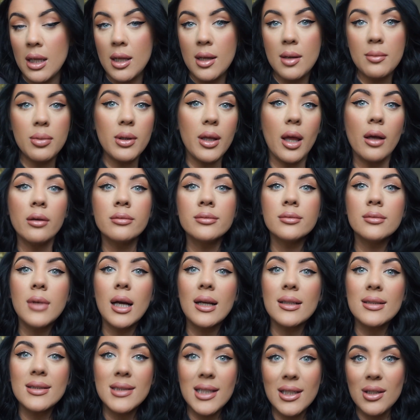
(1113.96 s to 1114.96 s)
But yeah,
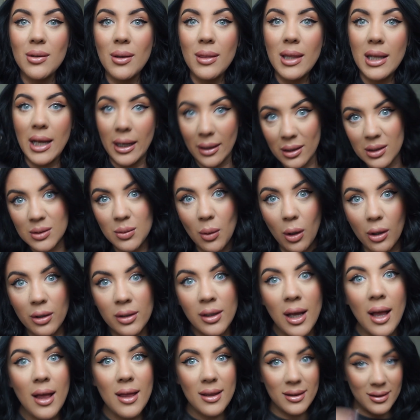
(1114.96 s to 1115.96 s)
I'll see you in the next one.
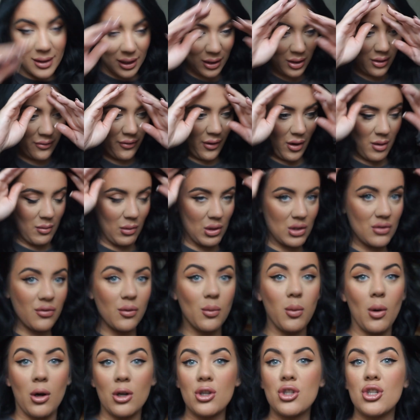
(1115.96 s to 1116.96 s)
Thank you very much for
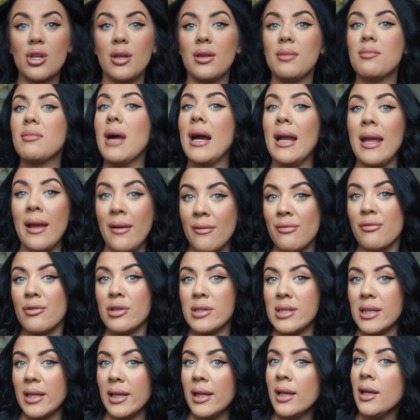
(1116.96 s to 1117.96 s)
watching my
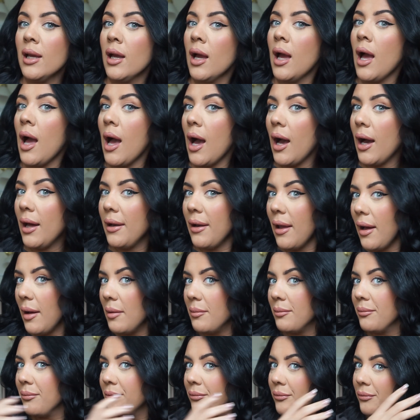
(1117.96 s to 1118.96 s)
everyday,
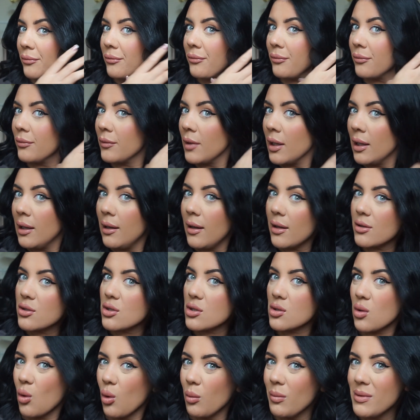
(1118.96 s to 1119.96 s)
and let's
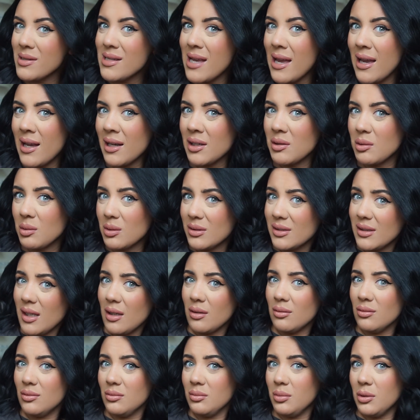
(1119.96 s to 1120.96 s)
just hope this hair goes
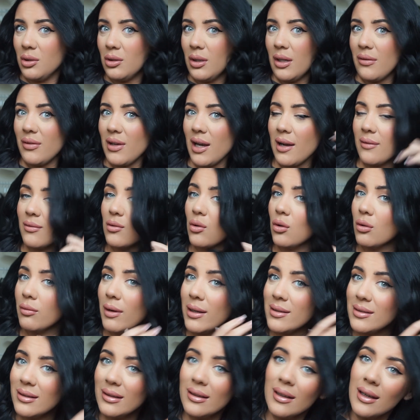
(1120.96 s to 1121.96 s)
down. But if you haven't
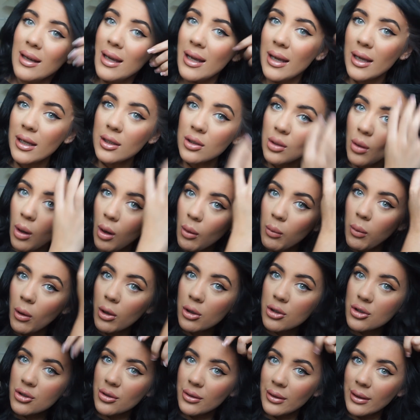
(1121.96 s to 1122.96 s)
already and you are
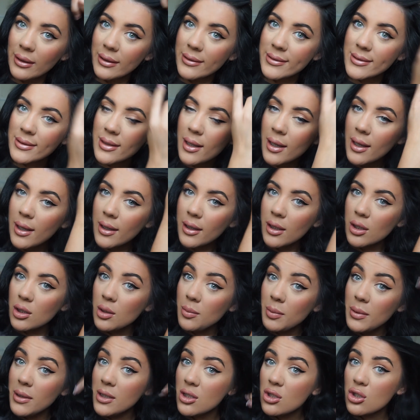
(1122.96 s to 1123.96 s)
watching this, can you
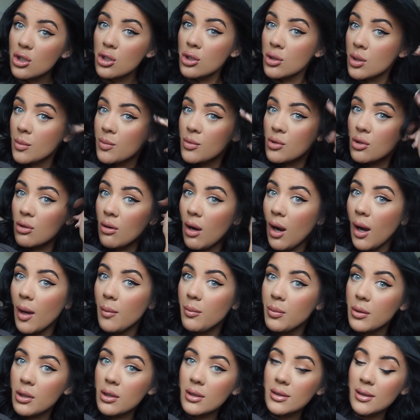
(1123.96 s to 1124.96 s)
please just subscribe,
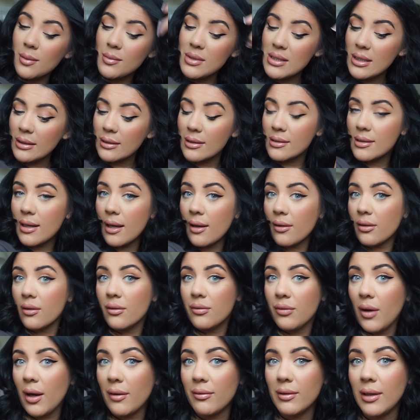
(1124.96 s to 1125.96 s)
because I'm sick to death of
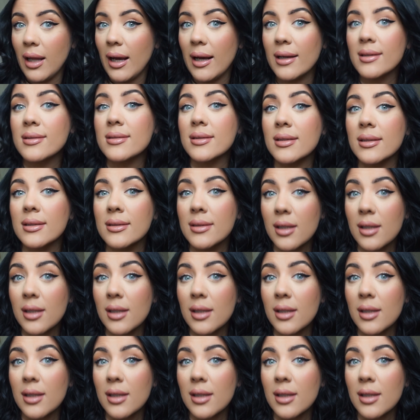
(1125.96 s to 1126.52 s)
having to ask you.